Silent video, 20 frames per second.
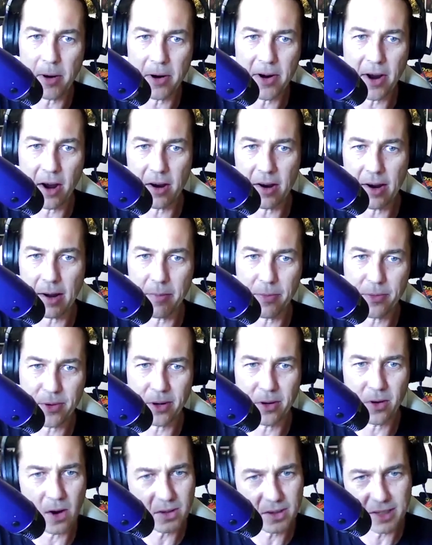I know
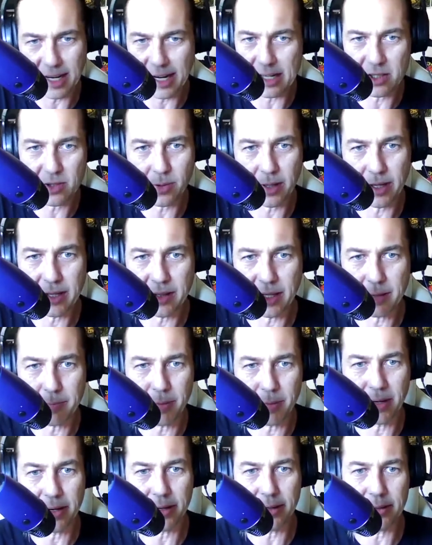through lockdowns or anything, but